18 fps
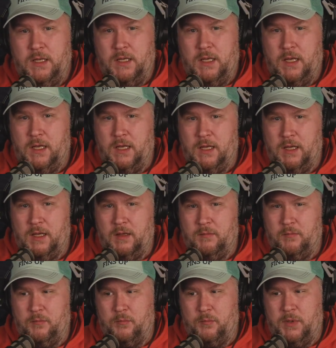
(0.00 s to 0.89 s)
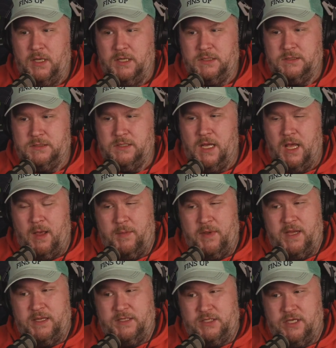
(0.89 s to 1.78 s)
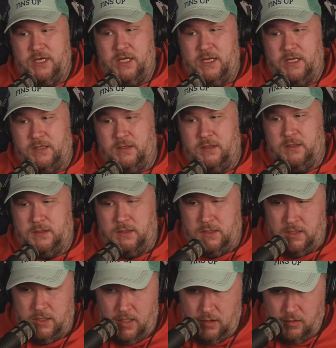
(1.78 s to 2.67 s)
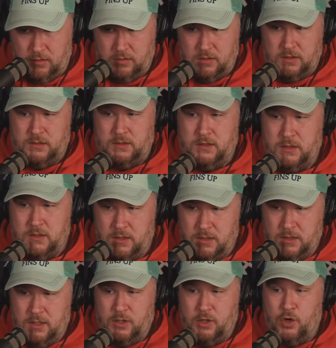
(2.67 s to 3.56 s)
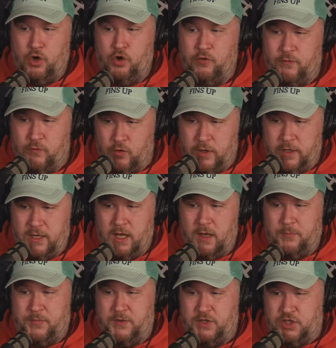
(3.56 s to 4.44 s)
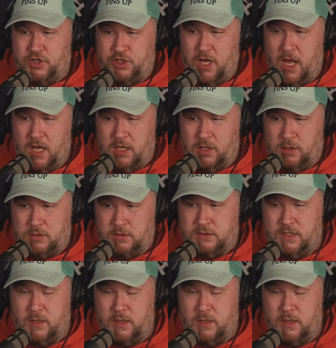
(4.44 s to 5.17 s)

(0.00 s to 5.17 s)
Um, but I mean, he's good at you know hoovering up the shekels.